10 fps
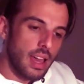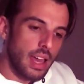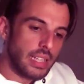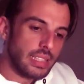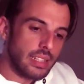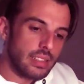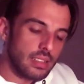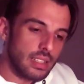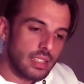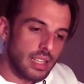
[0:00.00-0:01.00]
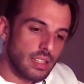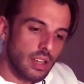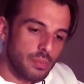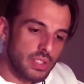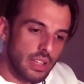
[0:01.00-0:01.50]
and then he
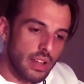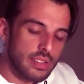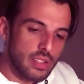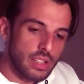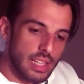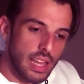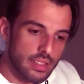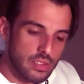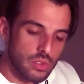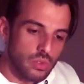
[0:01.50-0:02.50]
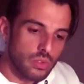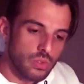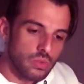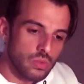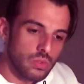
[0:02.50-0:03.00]
comes there and suddenly has
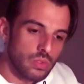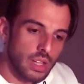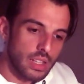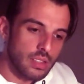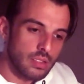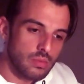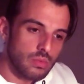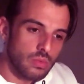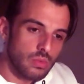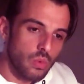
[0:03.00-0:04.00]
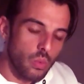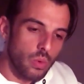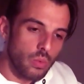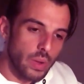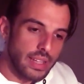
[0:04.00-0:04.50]
to, like,
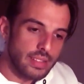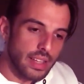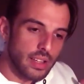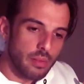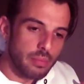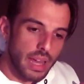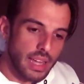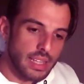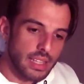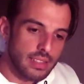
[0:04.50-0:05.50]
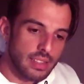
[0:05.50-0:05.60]
wait and come back.